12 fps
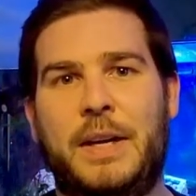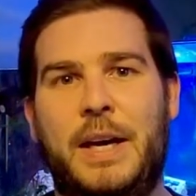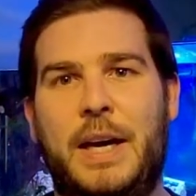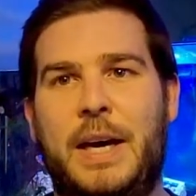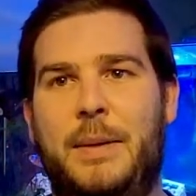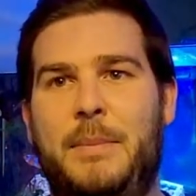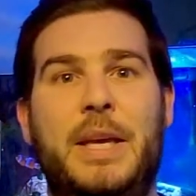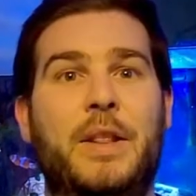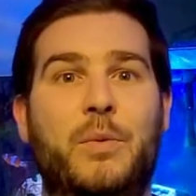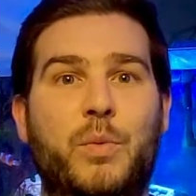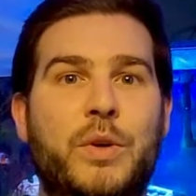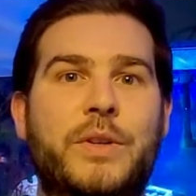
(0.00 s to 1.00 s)
in
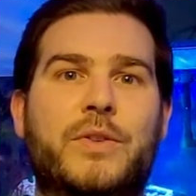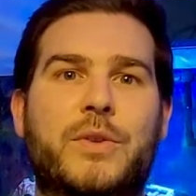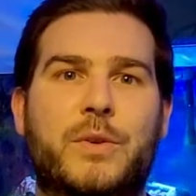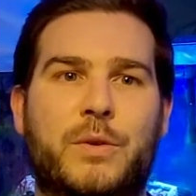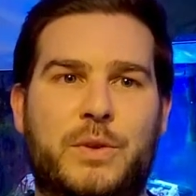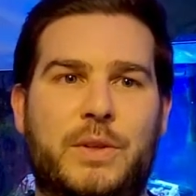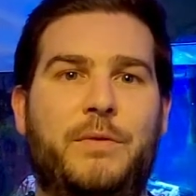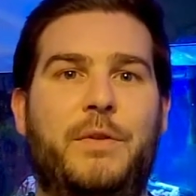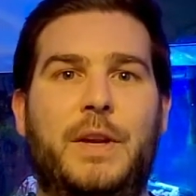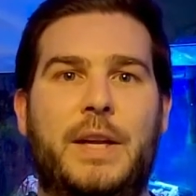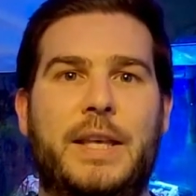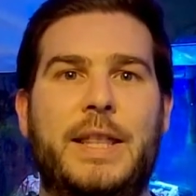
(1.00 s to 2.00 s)
the woods or
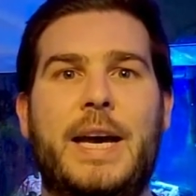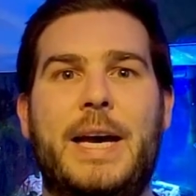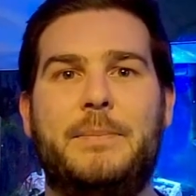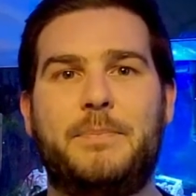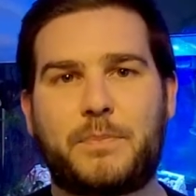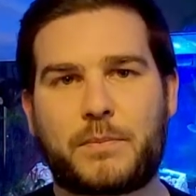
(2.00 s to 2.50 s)
something like that.